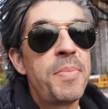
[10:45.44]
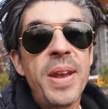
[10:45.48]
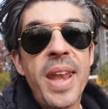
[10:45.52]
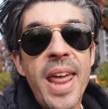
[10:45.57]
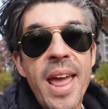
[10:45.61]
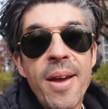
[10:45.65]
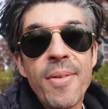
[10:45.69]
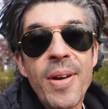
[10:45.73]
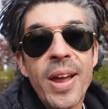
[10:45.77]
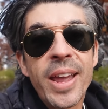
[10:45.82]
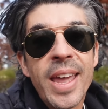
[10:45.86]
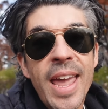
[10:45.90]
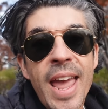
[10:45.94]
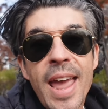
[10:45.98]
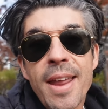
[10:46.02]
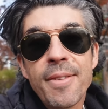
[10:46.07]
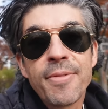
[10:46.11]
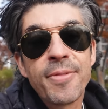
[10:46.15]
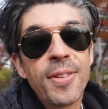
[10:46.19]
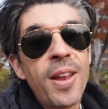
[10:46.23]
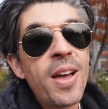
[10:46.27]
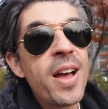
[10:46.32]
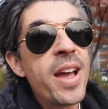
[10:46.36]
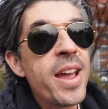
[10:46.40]
But now I can
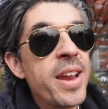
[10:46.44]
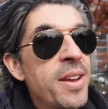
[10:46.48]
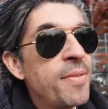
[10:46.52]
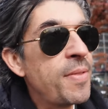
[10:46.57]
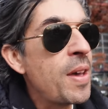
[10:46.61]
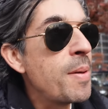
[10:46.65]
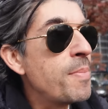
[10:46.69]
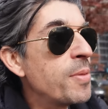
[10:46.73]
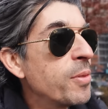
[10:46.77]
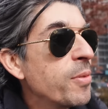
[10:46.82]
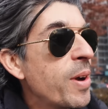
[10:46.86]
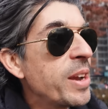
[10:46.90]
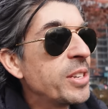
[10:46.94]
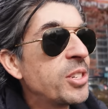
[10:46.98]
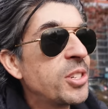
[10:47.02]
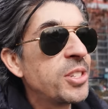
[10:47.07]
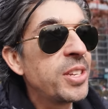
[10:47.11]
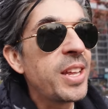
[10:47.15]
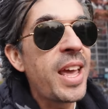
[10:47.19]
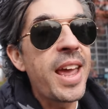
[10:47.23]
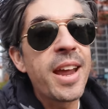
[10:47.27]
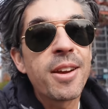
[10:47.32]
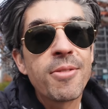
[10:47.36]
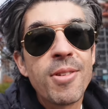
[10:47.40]
fly a November
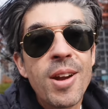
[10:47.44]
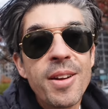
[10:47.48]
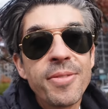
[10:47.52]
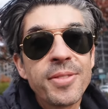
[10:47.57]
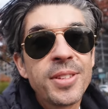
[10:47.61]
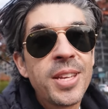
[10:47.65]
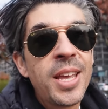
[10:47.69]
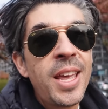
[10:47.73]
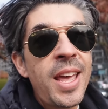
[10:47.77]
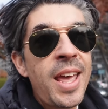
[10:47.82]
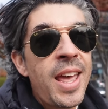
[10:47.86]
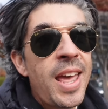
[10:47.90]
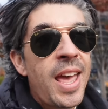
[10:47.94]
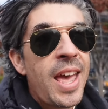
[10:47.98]
registered aircraft